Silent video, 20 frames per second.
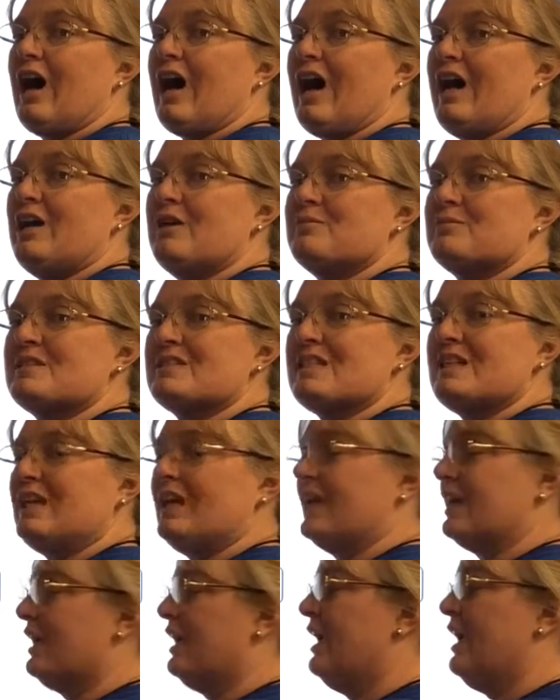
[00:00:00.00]
I am
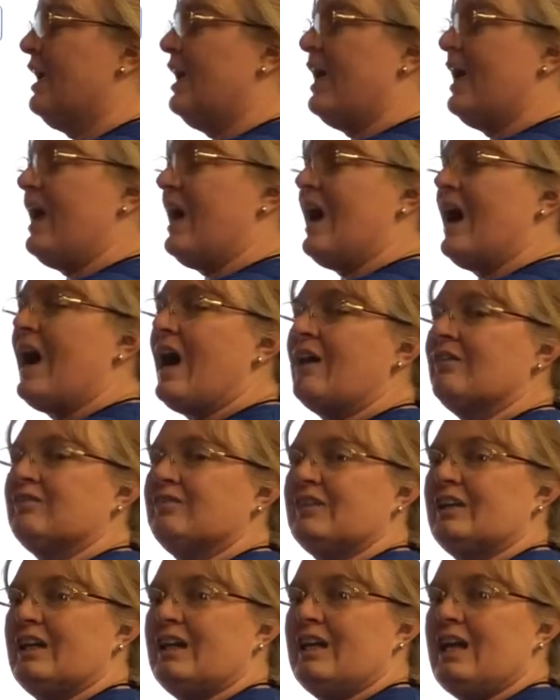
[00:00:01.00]
seeing half
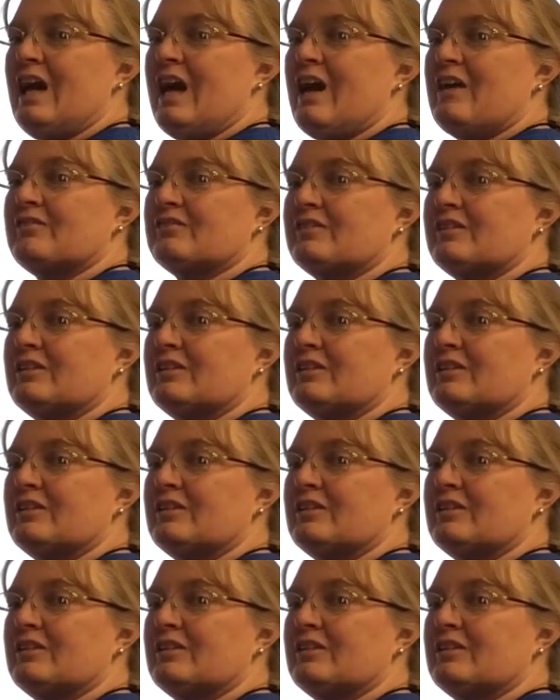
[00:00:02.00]
and half